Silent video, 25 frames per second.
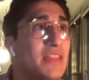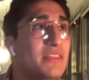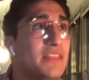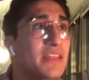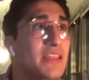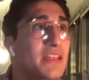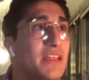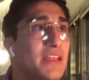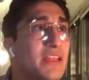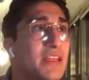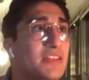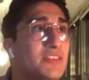
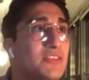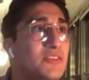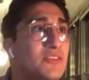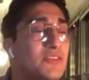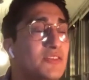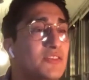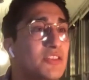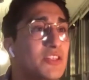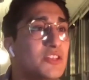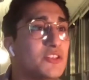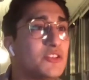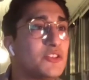the
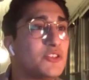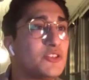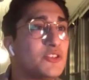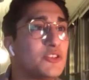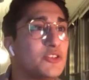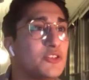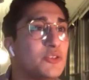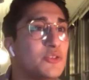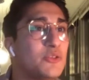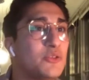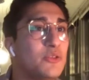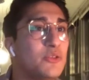the
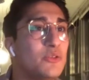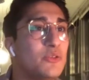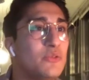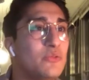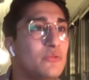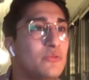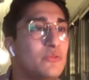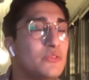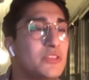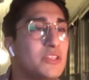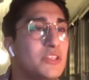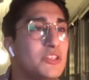
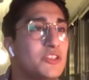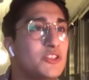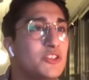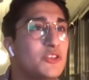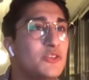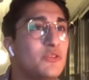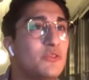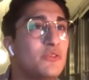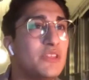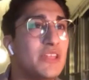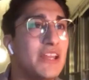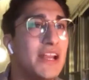two
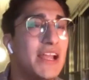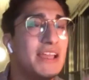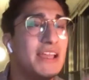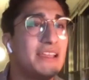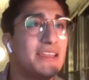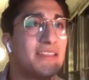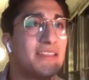that I